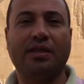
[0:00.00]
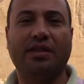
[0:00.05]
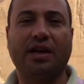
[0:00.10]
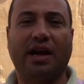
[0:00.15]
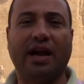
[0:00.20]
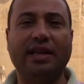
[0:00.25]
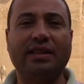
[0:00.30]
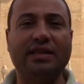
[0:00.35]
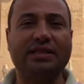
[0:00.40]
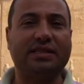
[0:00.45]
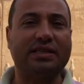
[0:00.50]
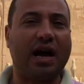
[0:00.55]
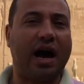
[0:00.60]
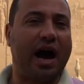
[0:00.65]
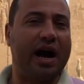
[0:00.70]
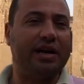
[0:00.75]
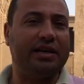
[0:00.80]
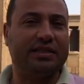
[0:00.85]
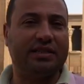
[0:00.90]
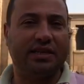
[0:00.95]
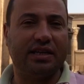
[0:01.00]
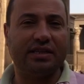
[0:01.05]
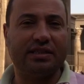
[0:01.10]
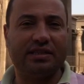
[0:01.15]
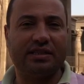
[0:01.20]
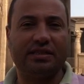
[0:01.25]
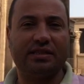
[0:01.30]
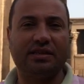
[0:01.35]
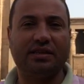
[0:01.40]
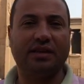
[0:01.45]
The goddess
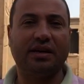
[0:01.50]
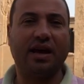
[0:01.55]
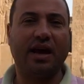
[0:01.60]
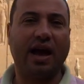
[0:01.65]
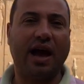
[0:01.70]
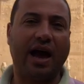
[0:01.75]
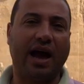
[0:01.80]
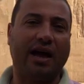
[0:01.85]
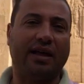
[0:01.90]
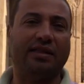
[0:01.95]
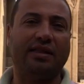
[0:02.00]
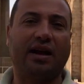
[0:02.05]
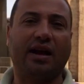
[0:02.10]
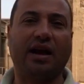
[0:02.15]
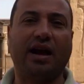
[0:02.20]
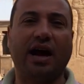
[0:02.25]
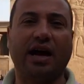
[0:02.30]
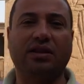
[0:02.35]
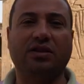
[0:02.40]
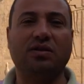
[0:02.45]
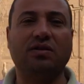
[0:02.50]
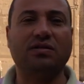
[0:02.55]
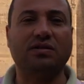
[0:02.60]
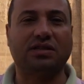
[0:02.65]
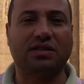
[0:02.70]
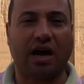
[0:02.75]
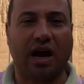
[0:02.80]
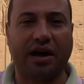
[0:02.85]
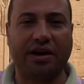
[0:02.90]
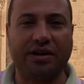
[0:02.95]
Isis, and the god
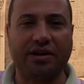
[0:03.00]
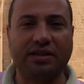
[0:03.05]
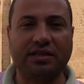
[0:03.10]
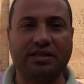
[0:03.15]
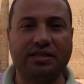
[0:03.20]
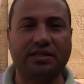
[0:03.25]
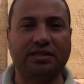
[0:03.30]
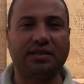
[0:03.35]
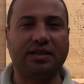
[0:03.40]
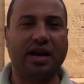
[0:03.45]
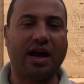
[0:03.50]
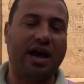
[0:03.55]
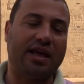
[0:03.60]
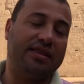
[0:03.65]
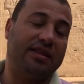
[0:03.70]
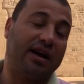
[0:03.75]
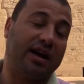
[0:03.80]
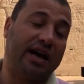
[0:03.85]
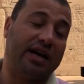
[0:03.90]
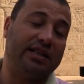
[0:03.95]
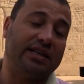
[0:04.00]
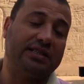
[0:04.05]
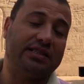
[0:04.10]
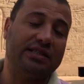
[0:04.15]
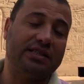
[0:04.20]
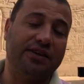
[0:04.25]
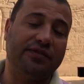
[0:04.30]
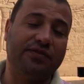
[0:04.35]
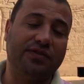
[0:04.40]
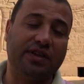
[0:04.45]
Osiris, and the
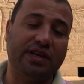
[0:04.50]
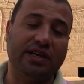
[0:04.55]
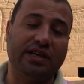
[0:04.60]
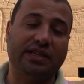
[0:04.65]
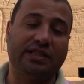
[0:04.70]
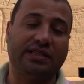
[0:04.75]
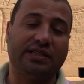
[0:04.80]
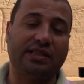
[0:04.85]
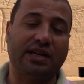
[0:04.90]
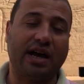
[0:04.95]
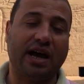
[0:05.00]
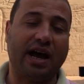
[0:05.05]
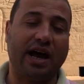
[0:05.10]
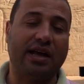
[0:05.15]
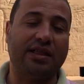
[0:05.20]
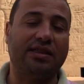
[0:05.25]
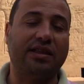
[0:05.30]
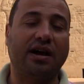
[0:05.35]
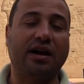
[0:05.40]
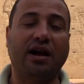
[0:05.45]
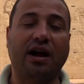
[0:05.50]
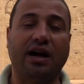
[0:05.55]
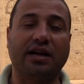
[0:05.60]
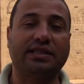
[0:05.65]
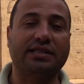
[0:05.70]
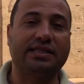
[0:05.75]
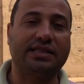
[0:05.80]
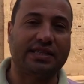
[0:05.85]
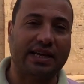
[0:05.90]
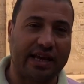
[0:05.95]
goddess Nephthys, and the
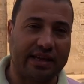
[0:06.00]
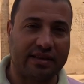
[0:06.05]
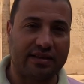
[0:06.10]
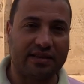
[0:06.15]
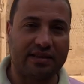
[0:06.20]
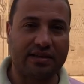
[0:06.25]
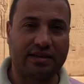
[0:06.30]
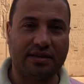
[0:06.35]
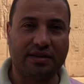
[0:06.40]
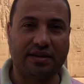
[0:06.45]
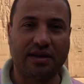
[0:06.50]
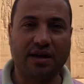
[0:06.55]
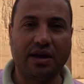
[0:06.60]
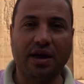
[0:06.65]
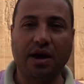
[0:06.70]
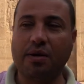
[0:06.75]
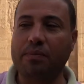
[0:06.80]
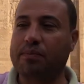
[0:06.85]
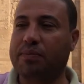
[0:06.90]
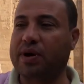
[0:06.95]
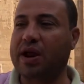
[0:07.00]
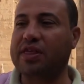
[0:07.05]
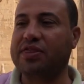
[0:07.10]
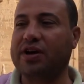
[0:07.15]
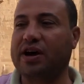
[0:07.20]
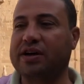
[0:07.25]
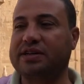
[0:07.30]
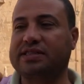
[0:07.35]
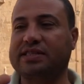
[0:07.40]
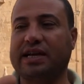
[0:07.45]
god Set,
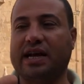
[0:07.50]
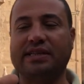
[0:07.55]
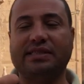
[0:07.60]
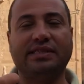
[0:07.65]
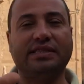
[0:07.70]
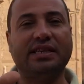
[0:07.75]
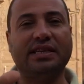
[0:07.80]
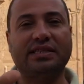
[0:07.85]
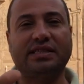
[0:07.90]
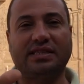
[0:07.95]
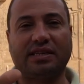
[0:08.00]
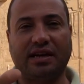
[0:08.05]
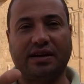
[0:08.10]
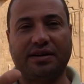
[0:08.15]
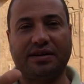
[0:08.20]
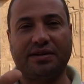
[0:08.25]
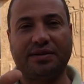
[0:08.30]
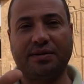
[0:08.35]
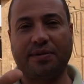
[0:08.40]
brothers and sister.